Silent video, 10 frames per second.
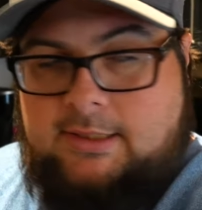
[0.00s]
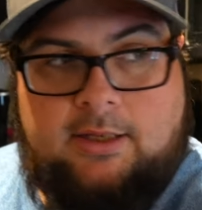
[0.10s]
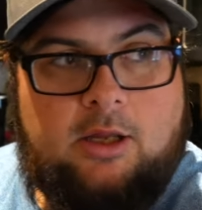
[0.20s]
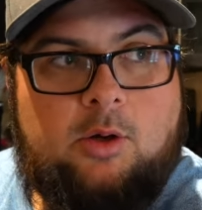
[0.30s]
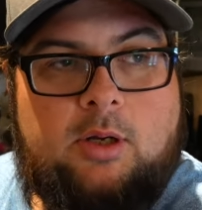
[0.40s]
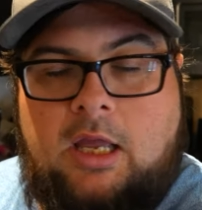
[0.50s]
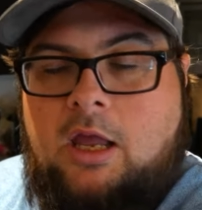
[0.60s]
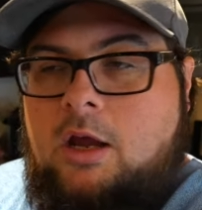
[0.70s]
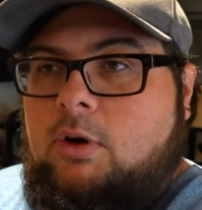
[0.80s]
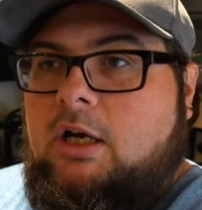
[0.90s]
So
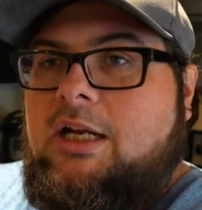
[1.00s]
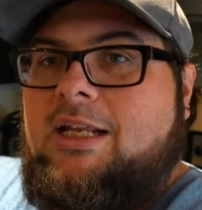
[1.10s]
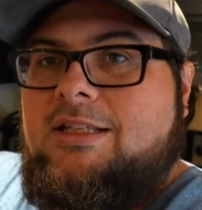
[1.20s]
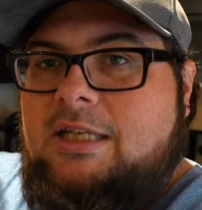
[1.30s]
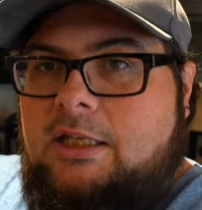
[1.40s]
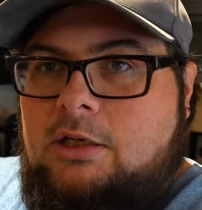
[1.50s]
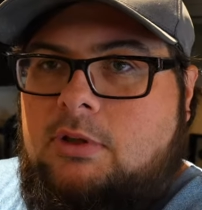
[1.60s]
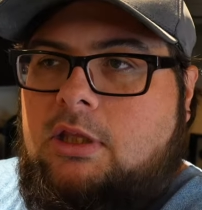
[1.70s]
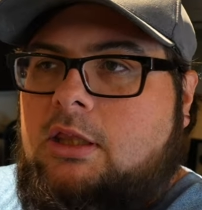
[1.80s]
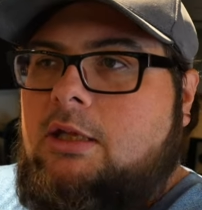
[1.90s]
we're gonna continue
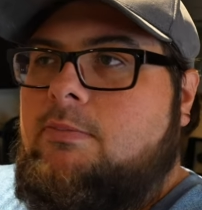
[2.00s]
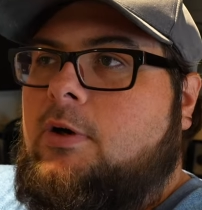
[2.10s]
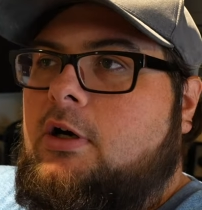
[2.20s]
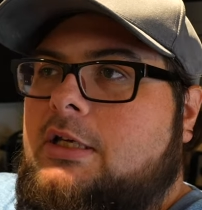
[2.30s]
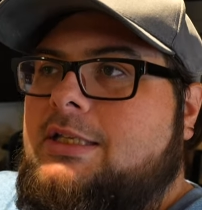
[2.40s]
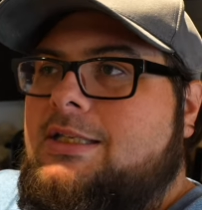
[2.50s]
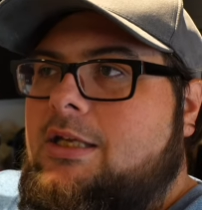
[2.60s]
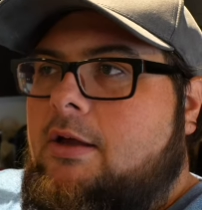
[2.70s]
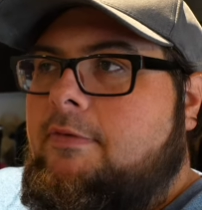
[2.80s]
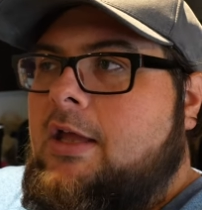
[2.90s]
with the theme parks and
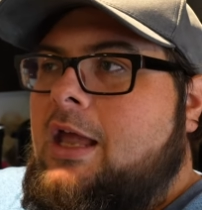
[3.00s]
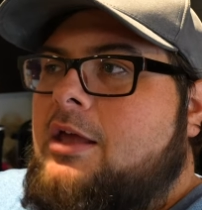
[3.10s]
stuff.